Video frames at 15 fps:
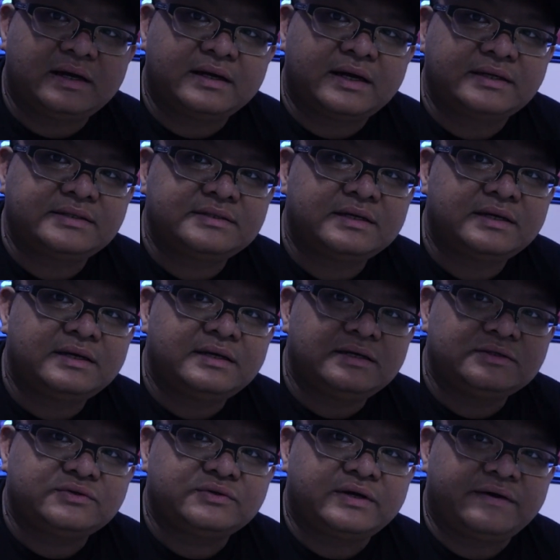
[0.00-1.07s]
guys,
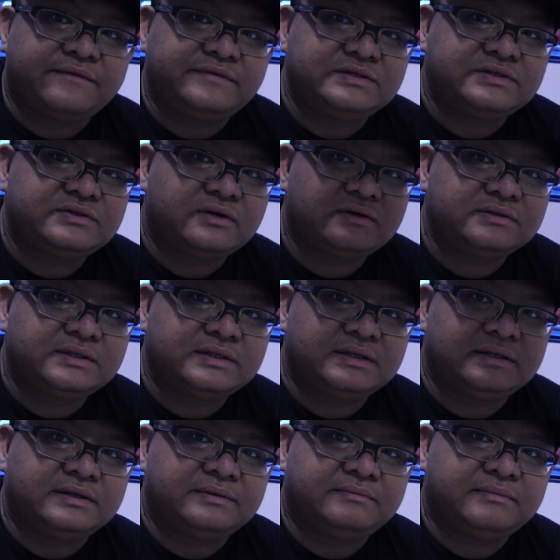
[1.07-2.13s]
so I've installed
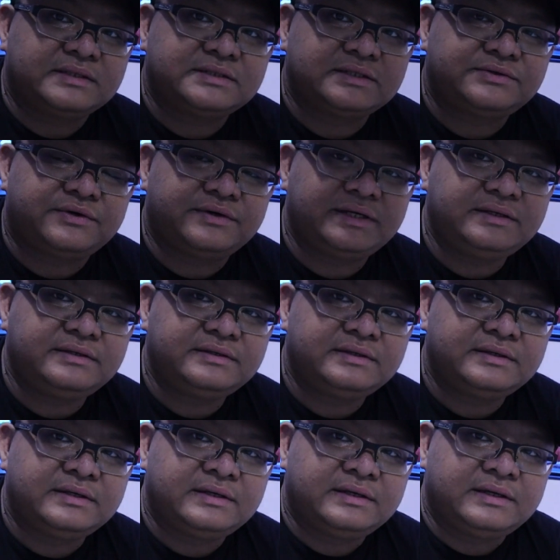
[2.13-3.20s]
the Mastertronic.
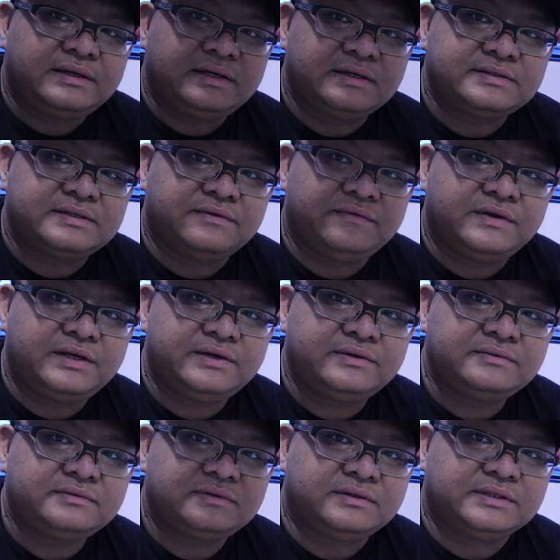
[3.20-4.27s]
Here's the video
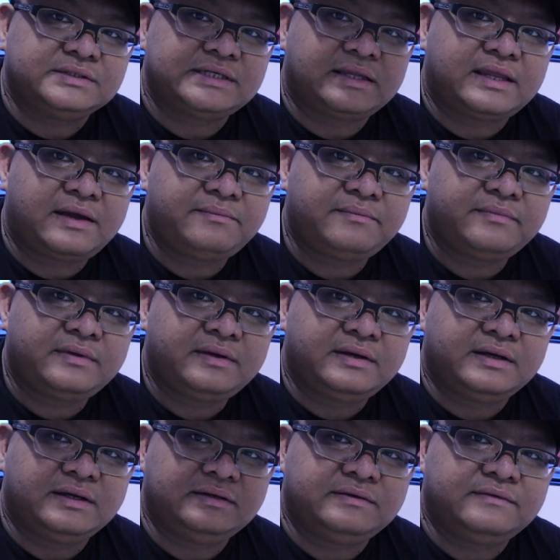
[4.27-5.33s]
on the setup
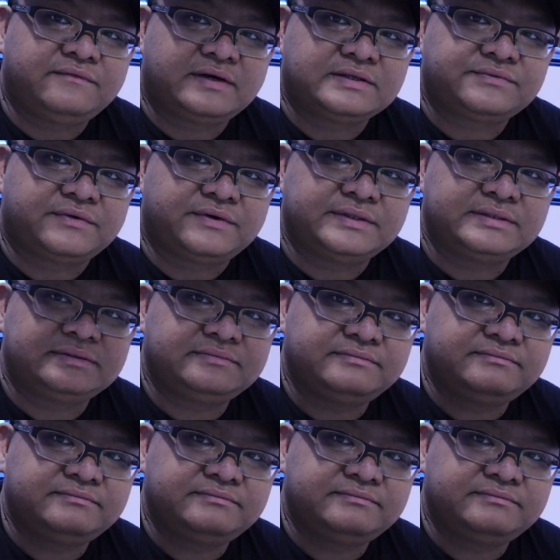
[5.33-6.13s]
in fast forward.